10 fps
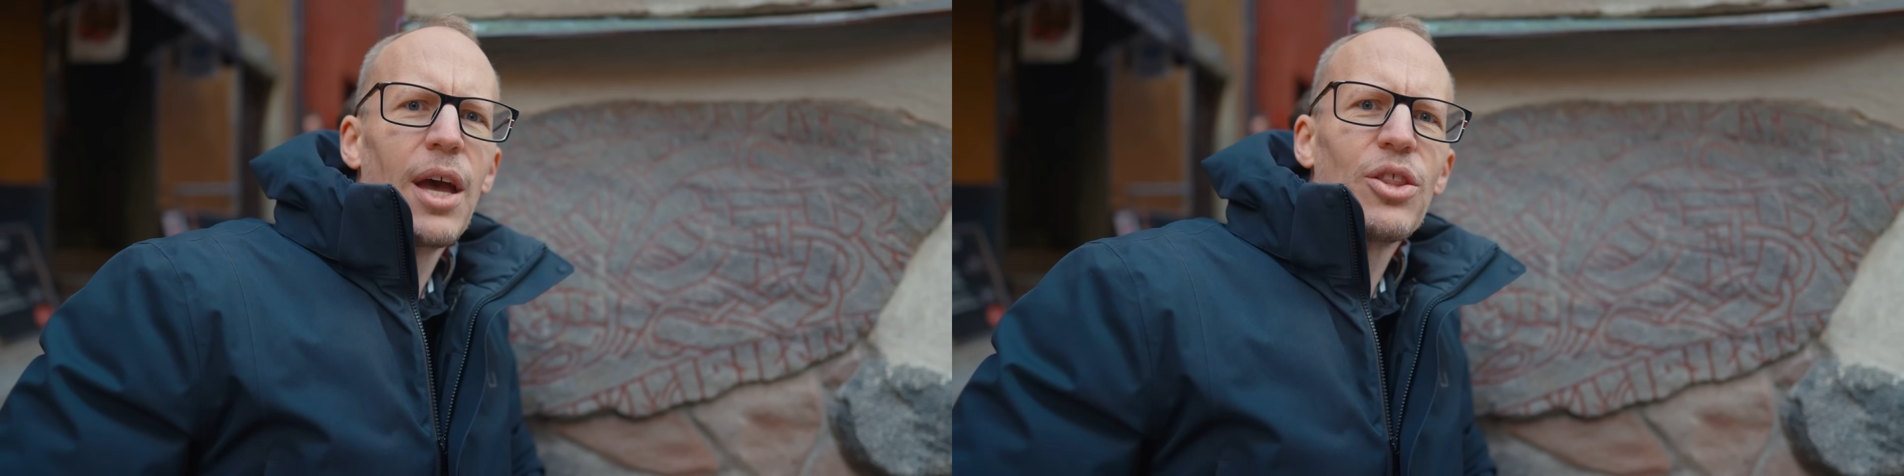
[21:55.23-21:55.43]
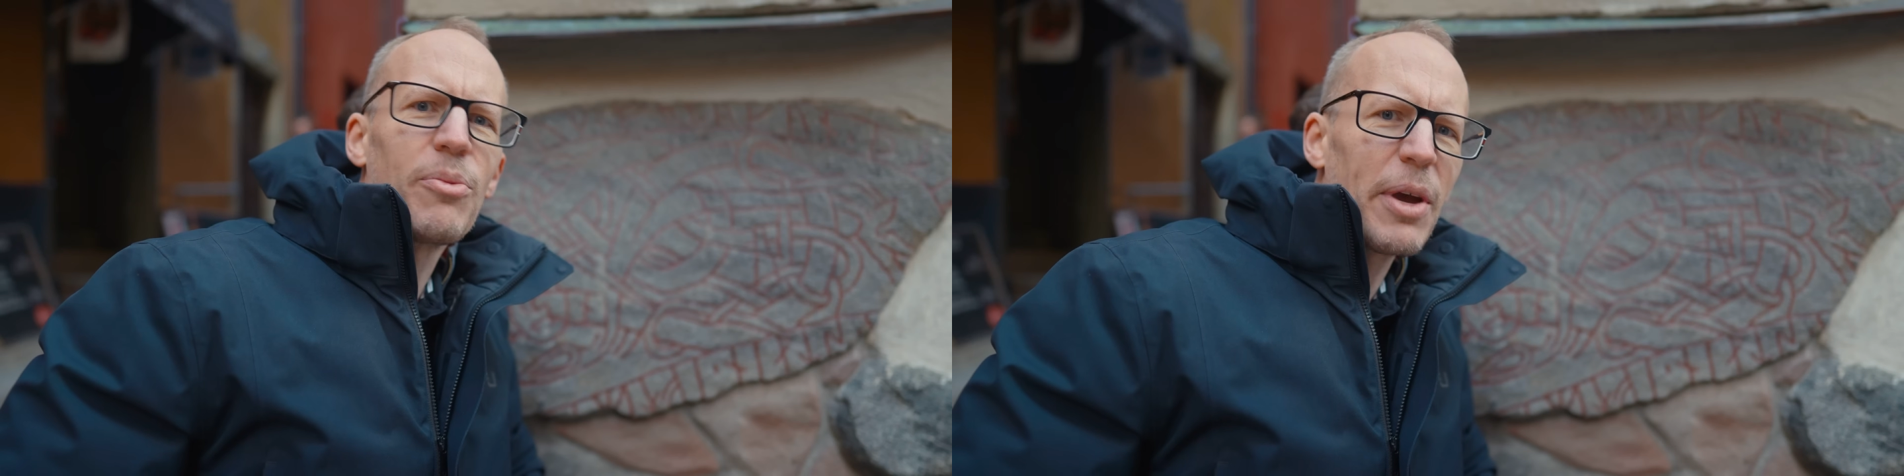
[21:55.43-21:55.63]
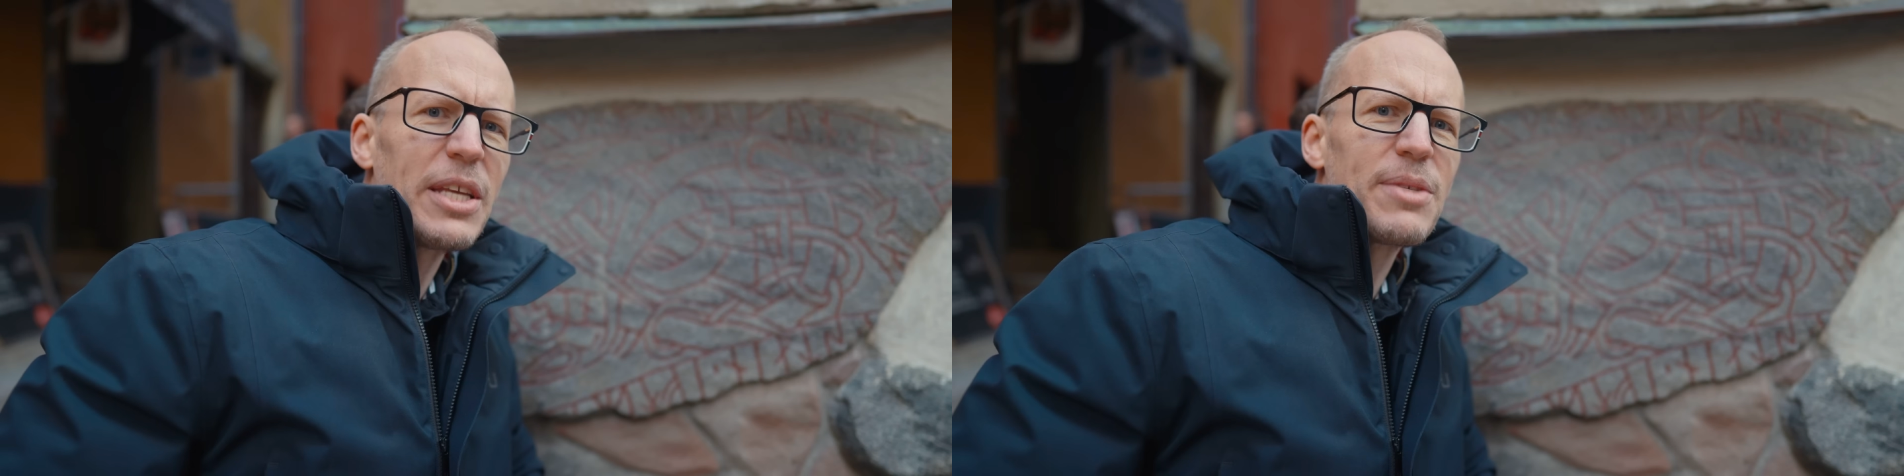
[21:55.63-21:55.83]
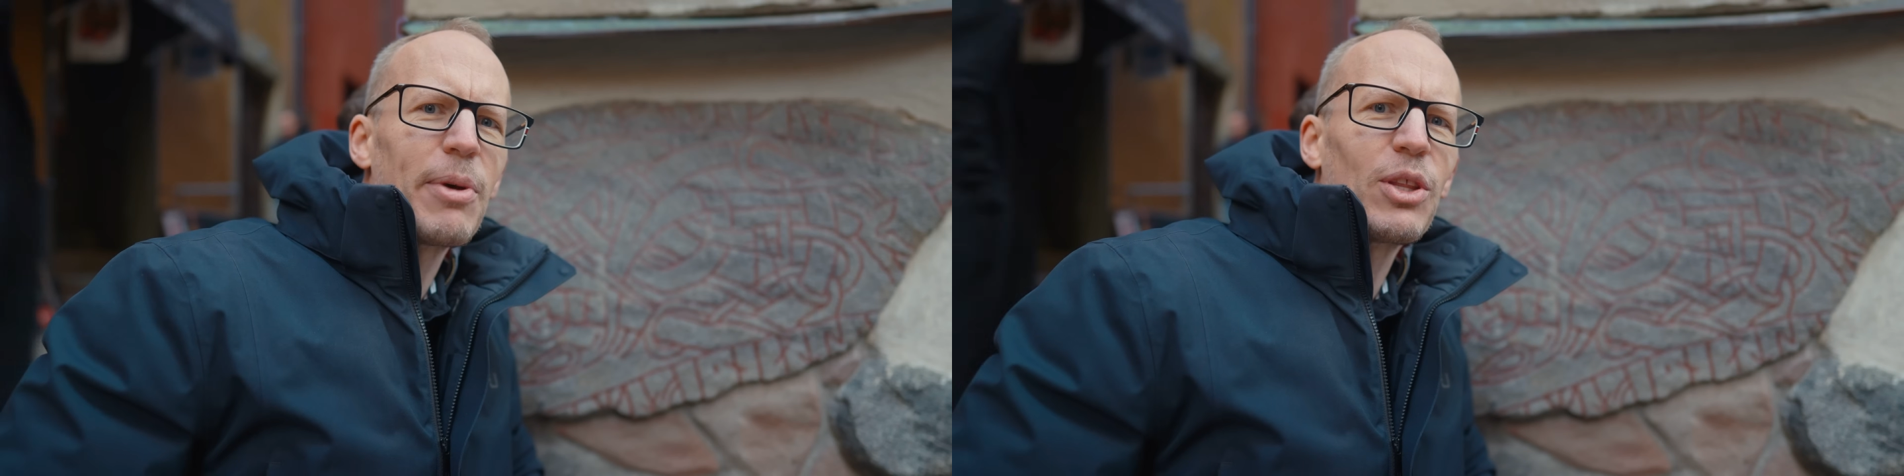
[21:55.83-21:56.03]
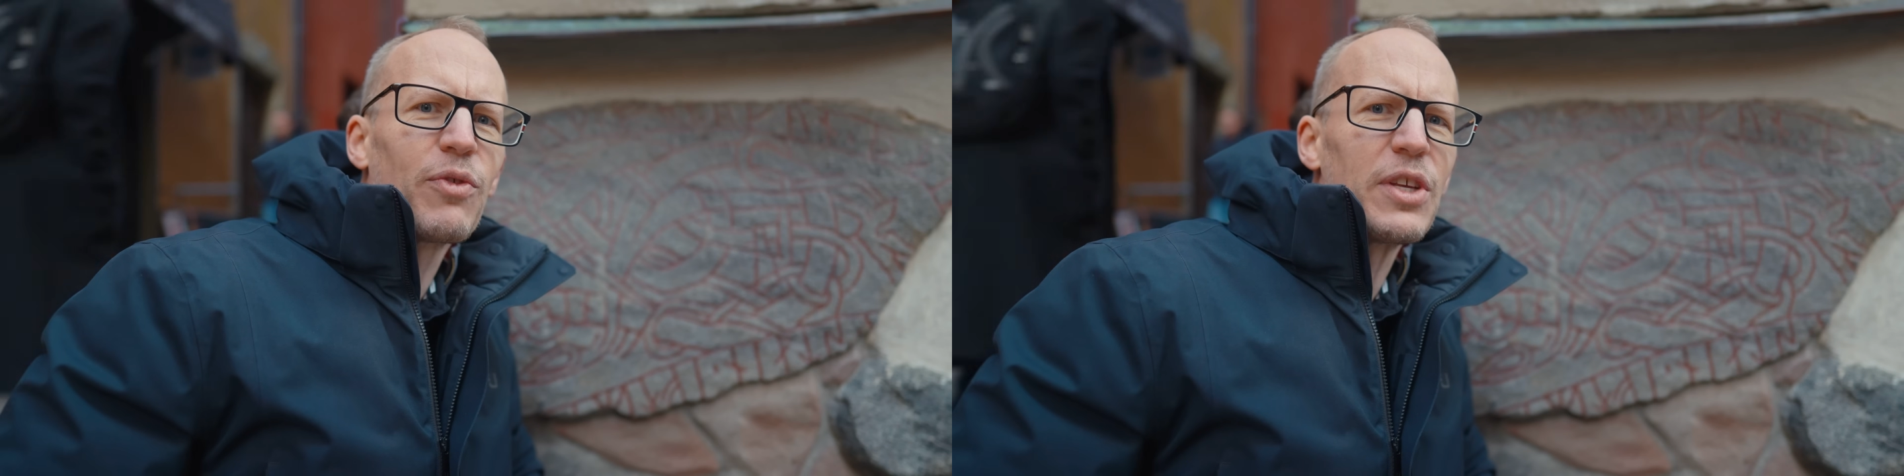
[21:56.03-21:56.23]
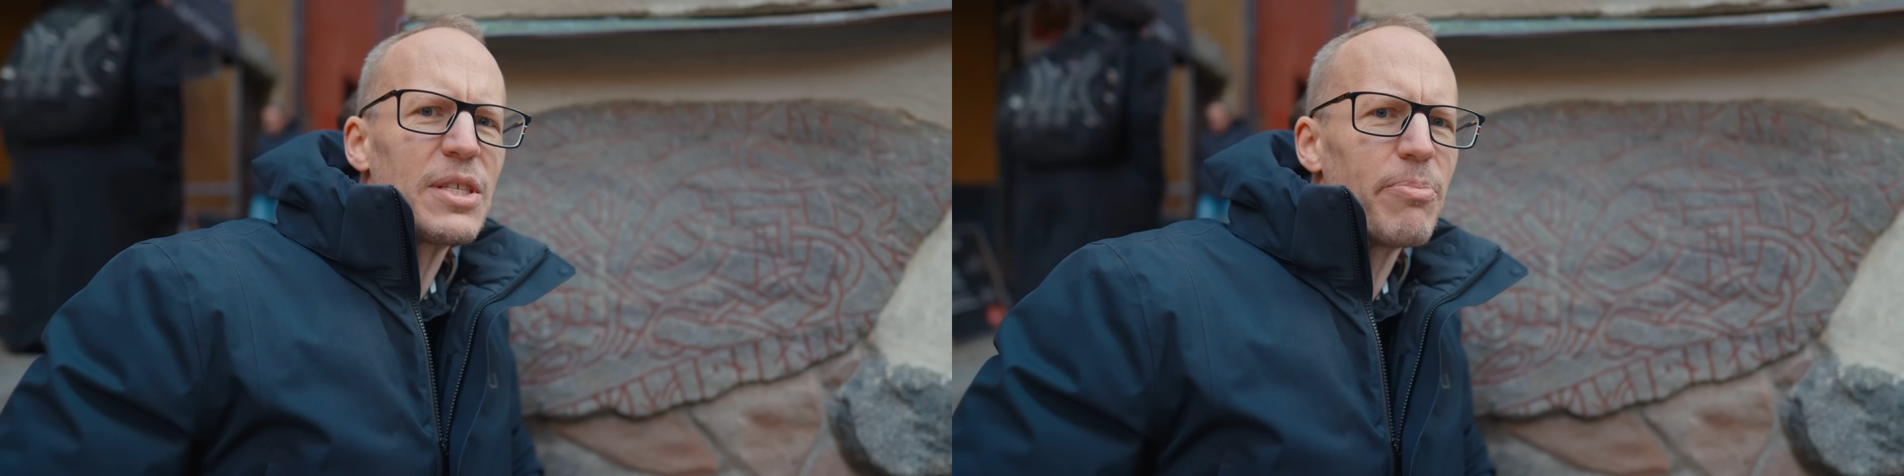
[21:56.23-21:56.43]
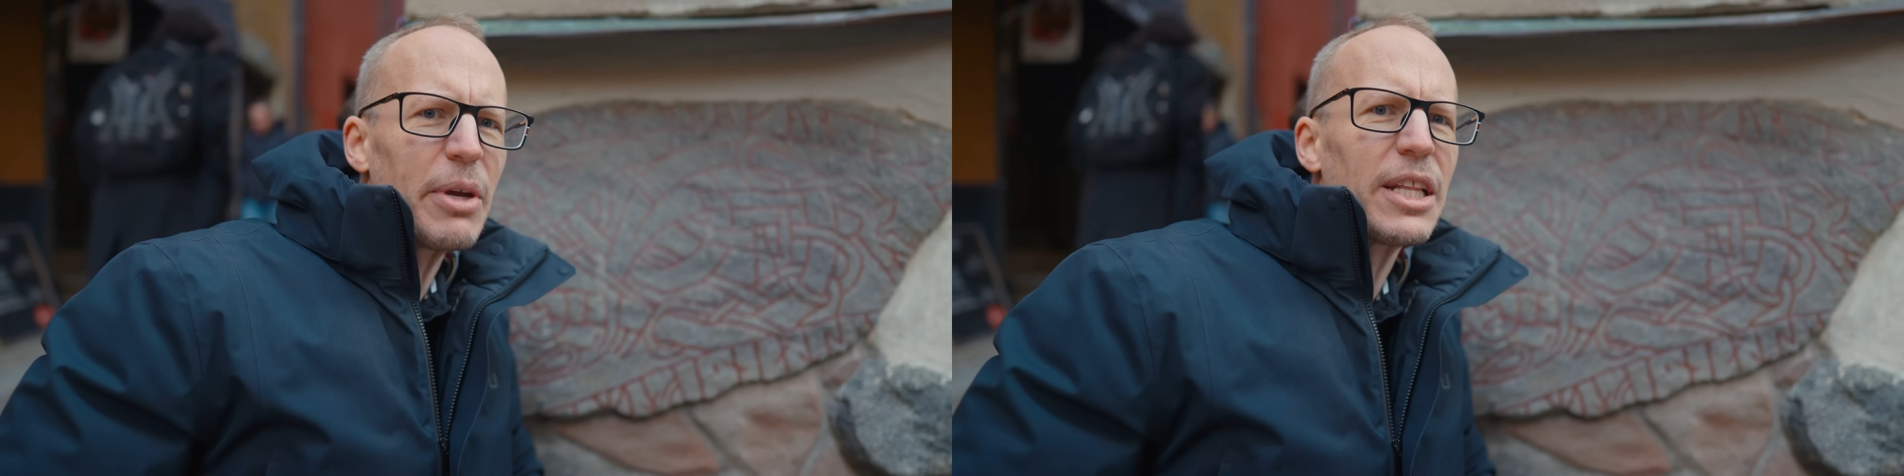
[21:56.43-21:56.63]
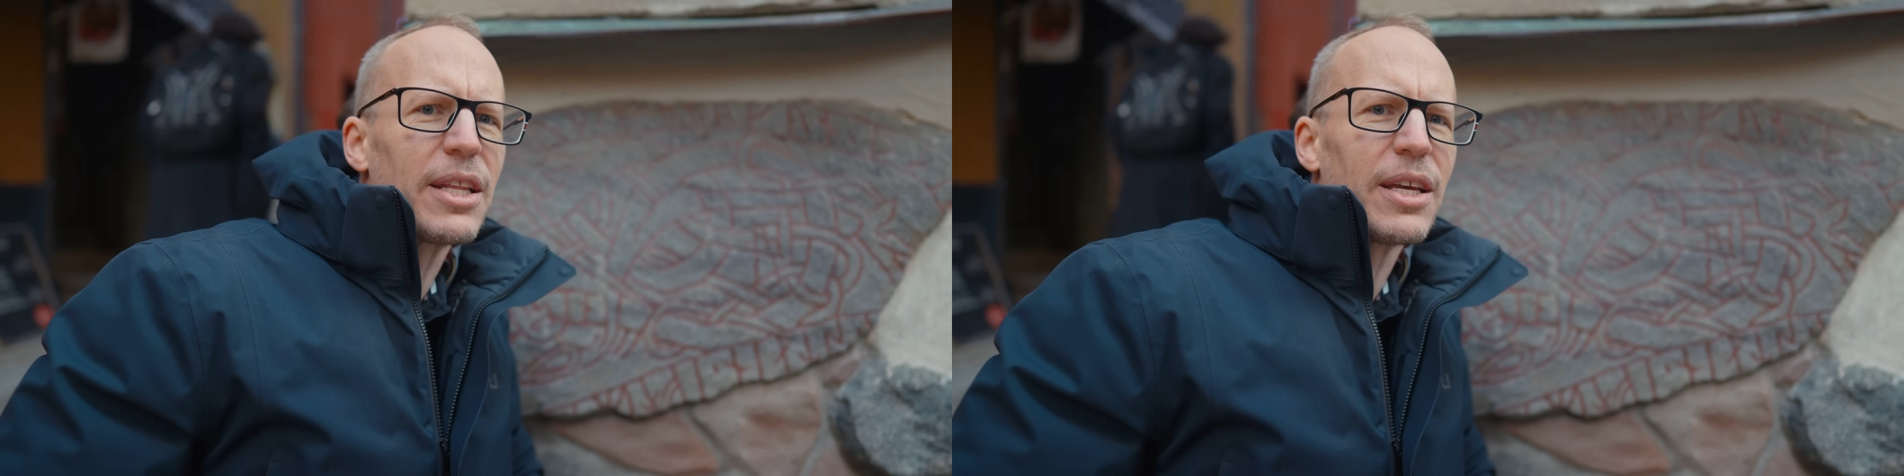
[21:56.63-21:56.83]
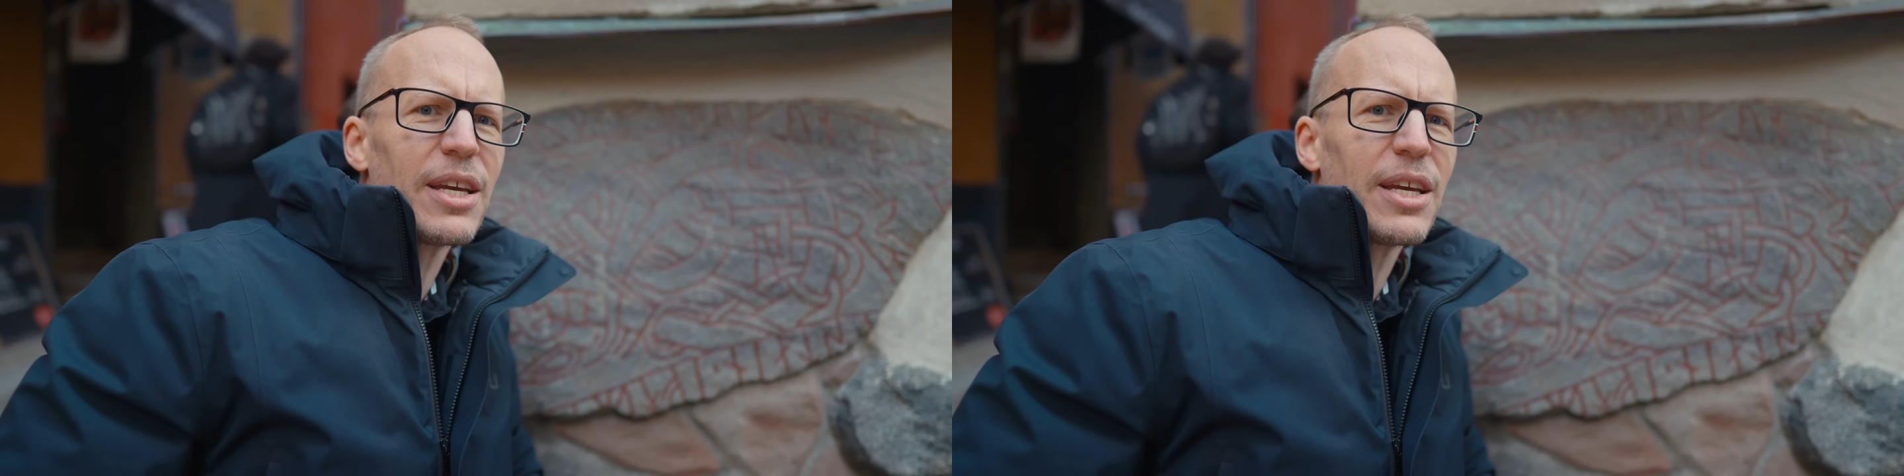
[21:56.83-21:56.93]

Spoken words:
The basement of this building